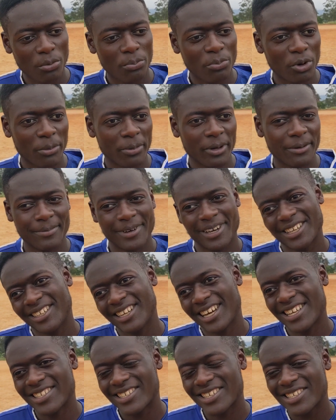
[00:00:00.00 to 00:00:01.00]
no problem.
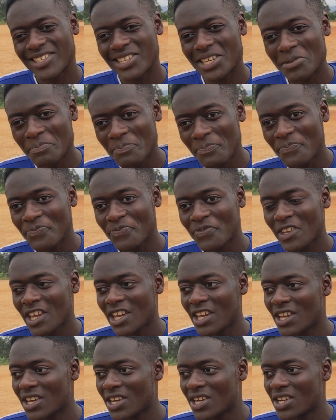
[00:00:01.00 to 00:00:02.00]
And as a team,
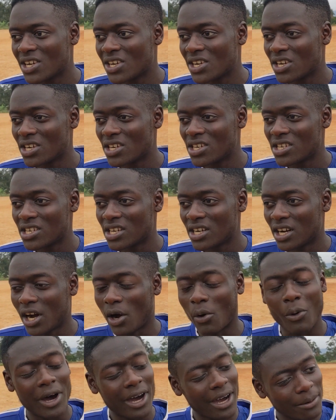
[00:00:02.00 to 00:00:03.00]

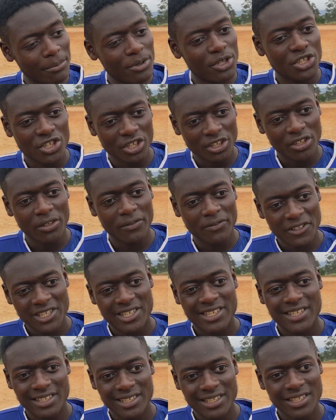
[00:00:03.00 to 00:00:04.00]
our ambition of
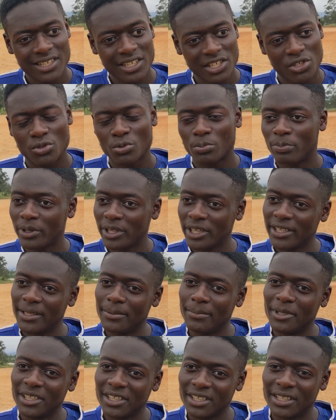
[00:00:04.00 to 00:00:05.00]
this season is to play
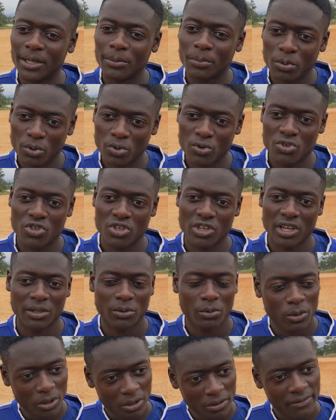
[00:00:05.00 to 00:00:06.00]
the mini interpools
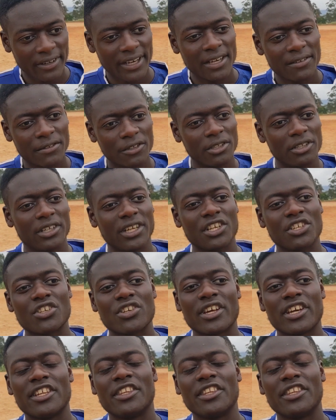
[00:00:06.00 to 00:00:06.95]
and qualify for the national